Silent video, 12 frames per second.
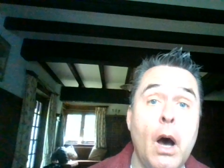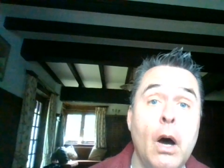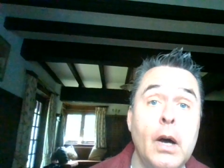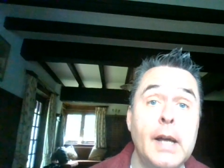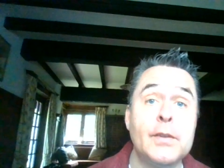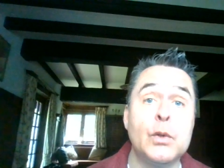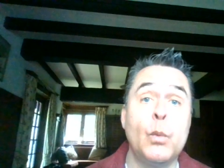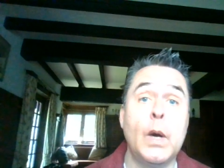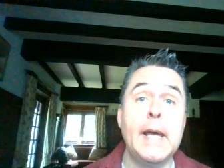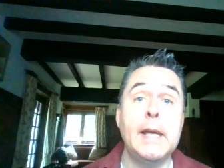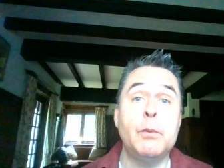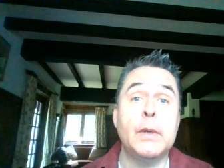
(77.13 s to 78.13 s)
either
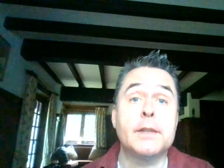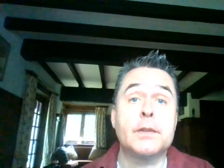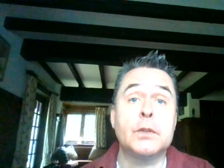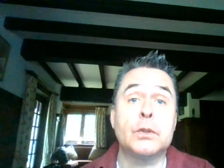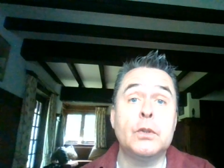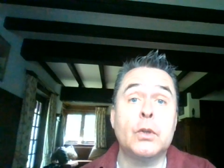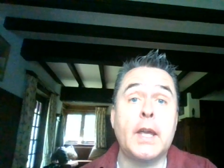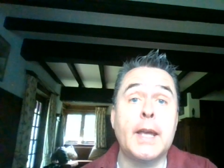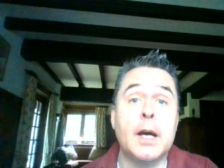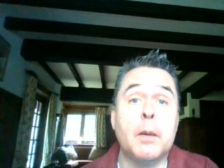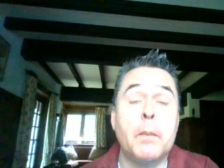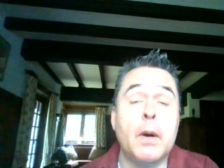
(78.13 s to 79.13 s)
way with looking
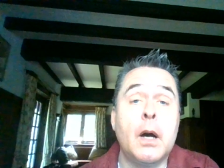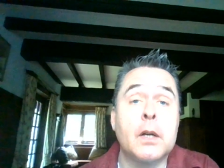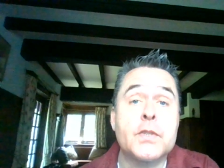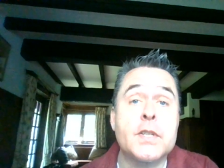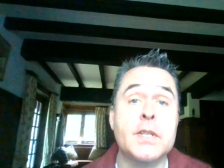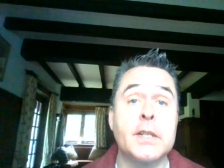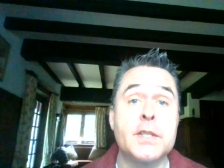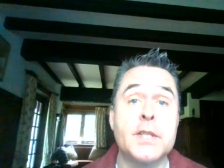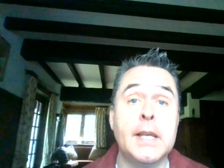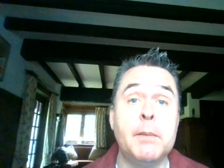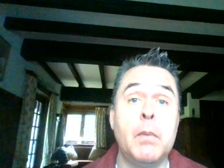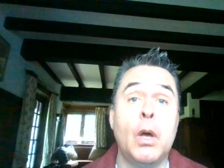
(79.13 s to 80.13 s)
up answers in a
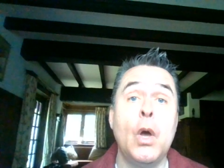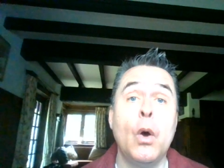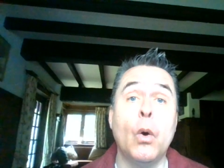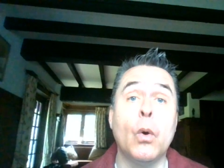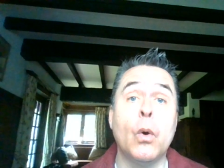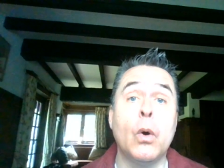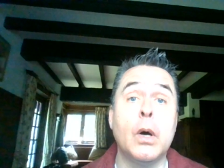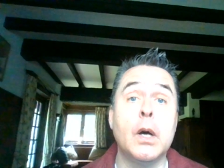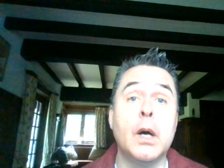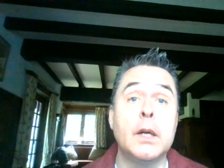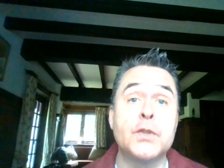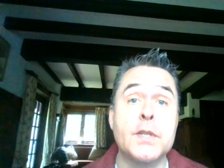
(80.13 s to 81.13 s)
team or
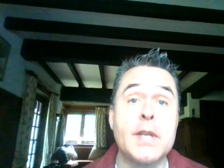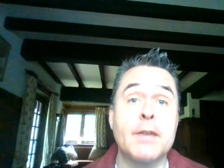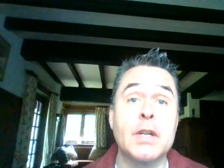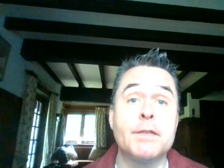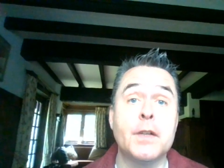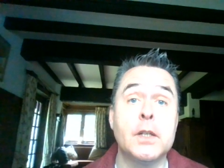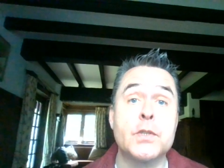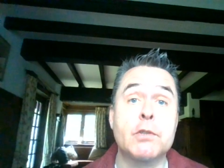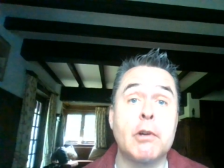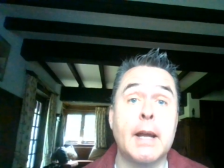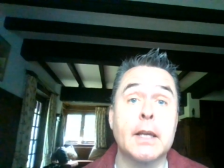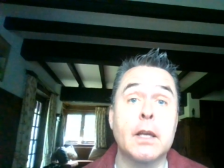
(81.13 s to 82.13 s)
uh, just having a first
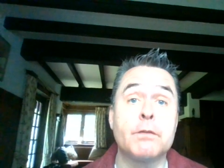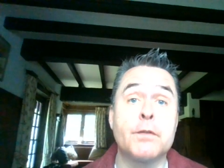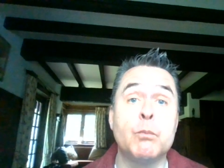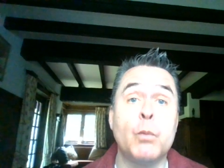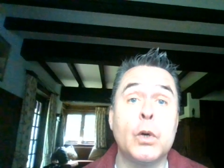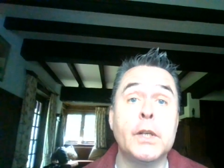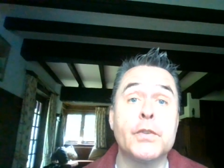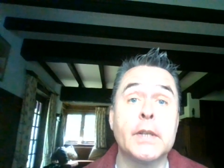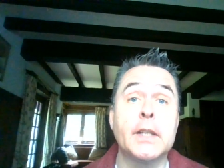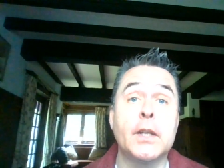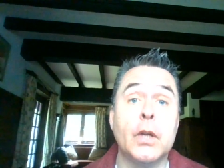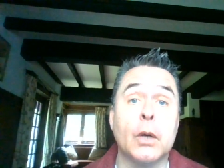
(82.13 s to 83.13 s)
crack from what you
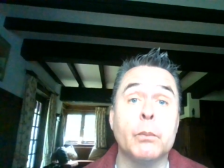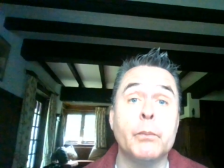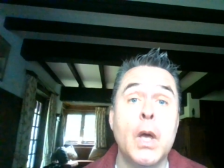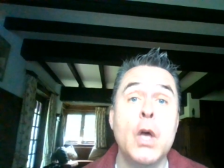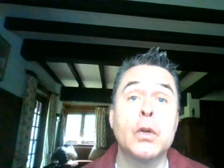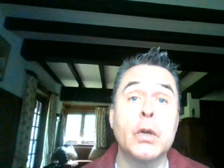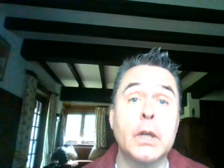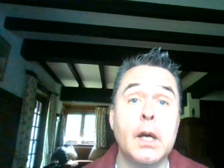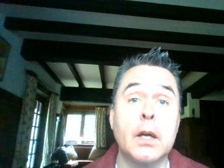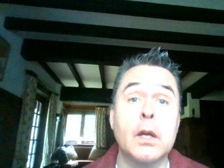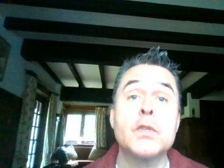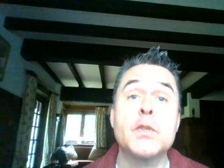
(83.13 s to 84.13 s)
think you know. Good
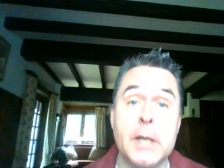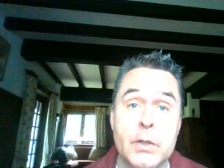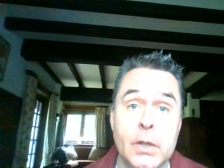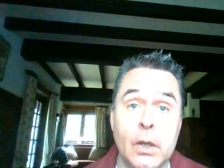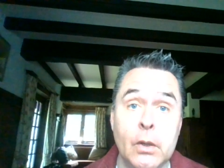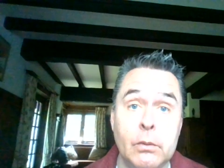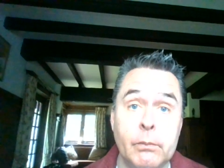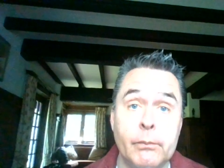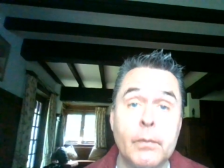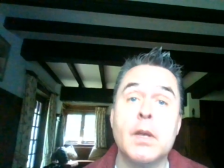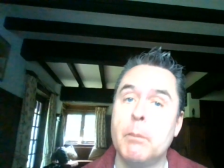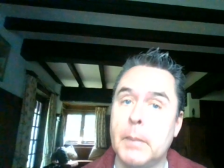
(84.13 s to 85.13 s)
luck. Speak soon.
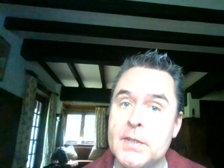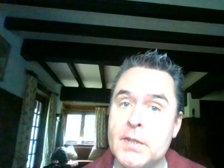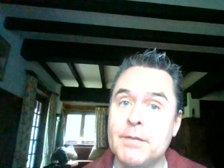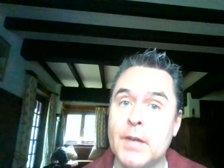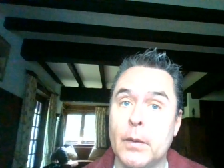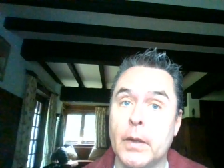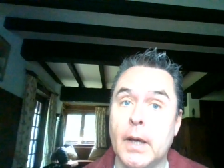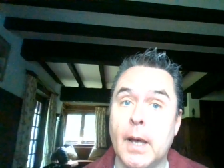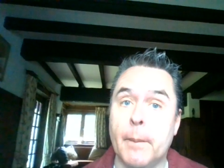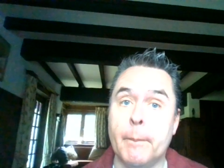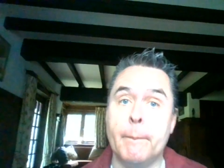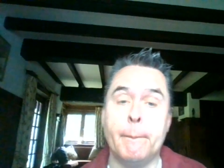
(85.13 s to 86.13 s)
Be safe out
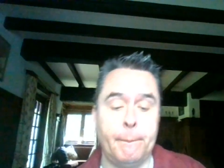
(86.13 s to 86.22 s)
there.